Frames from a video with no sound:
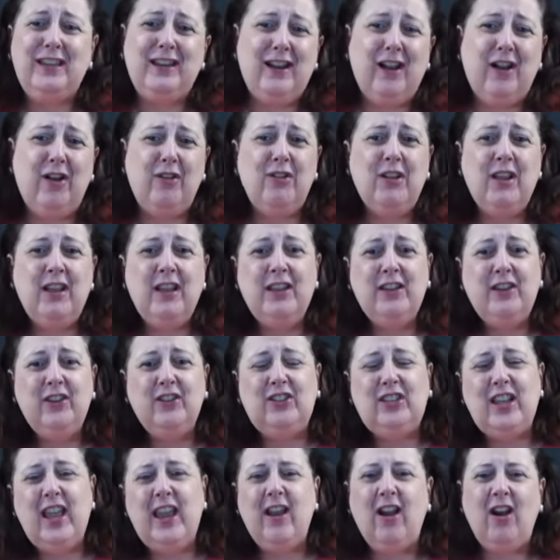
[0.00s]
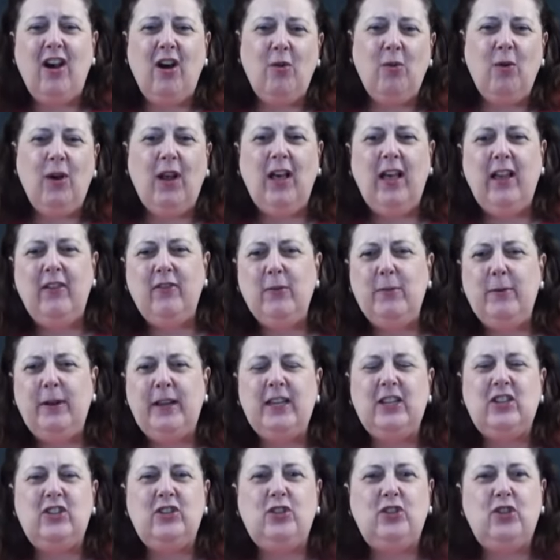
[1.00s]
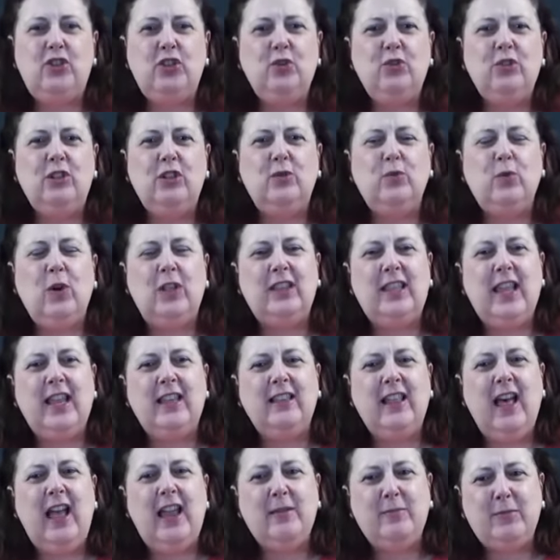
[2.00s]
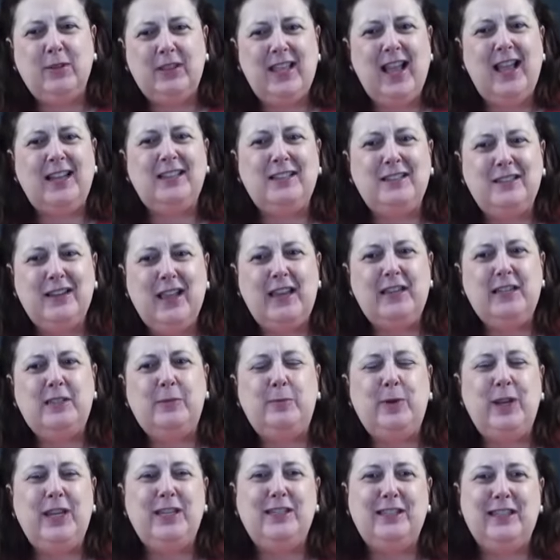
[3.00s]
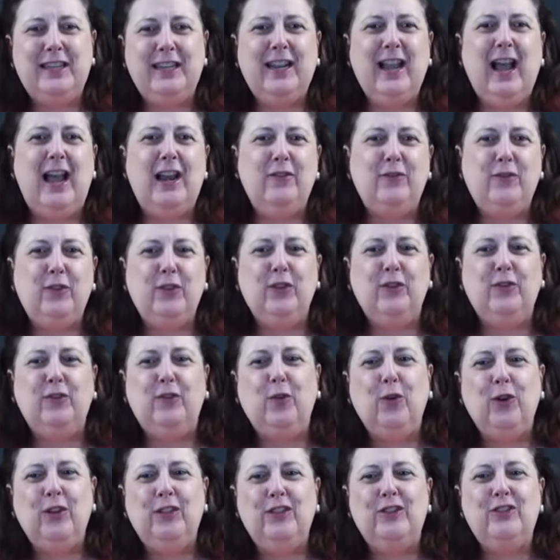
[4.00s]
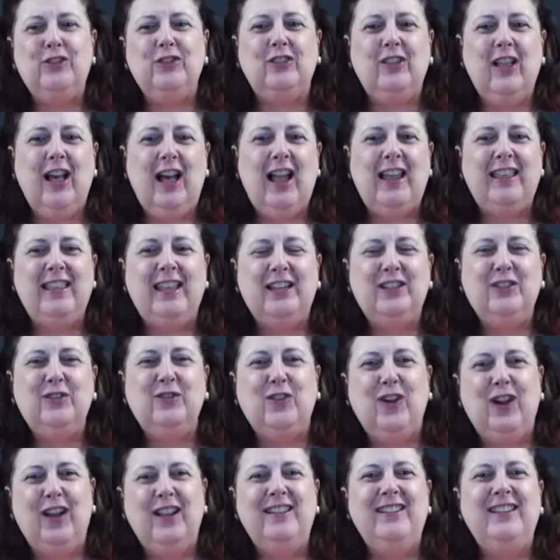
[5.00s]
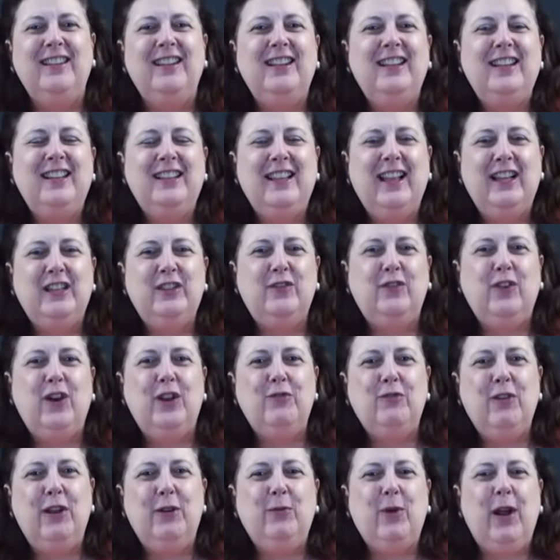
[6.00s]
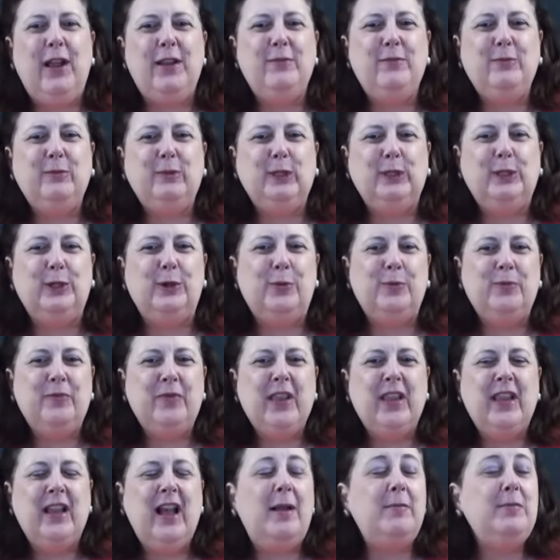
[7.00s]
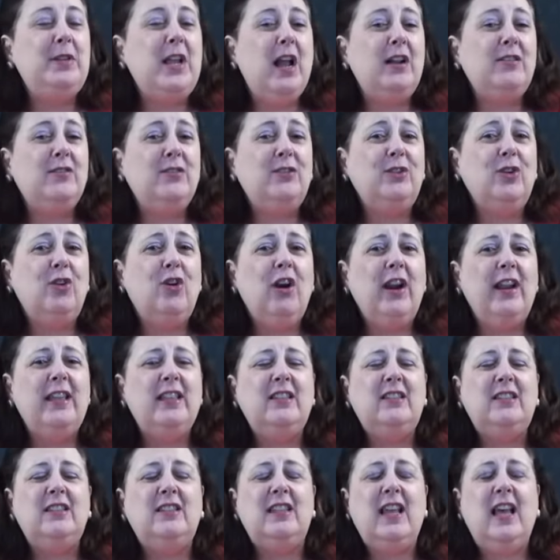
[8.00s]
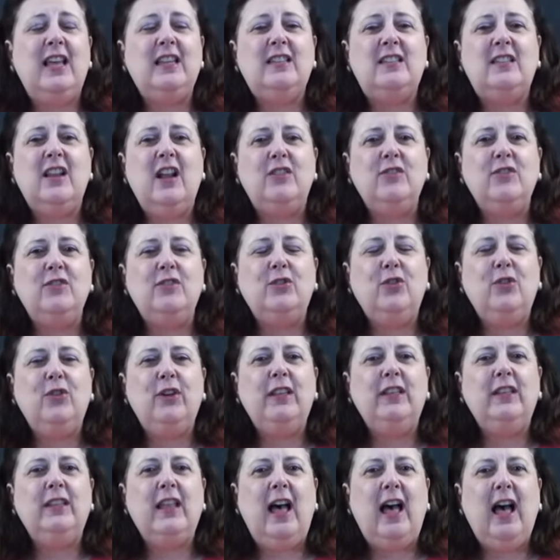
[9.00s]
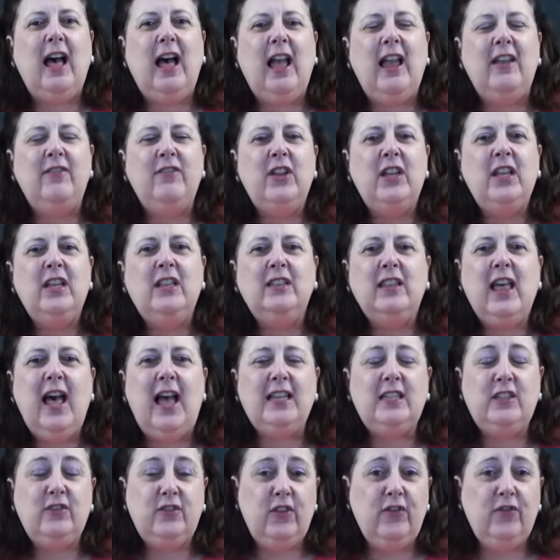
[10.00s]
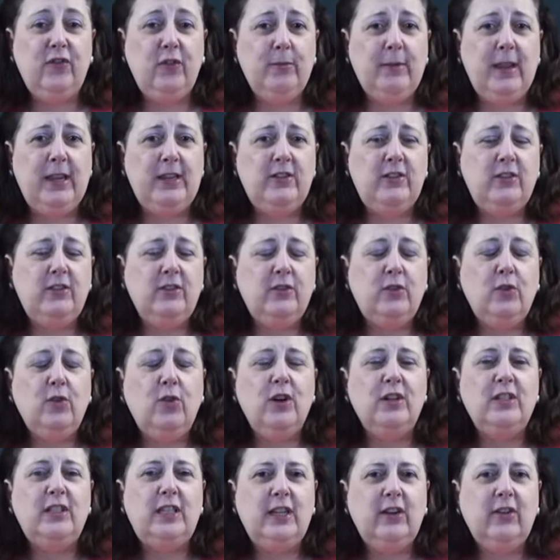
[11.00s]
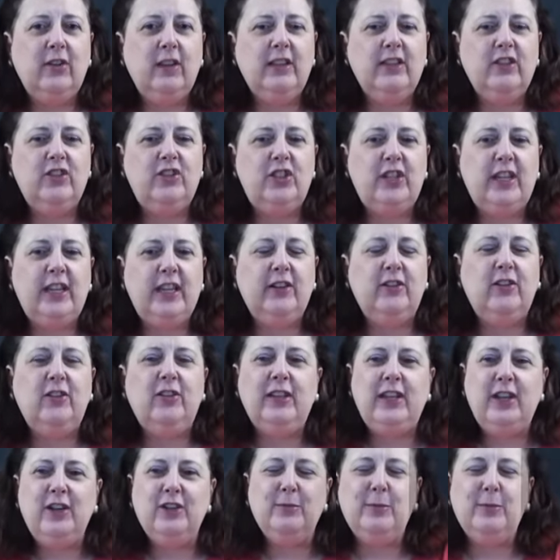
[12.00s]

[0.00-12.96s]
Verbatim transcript: You know, you say, oh, well, everybody chooses what they like, but that's a nice piece. And he got it for the 4th of July. That's fun. That's fun. Red, white, and blue. I'm Dr. Lori. This is Ask Dr. Lori live. Lots of information, of course, here on the channel.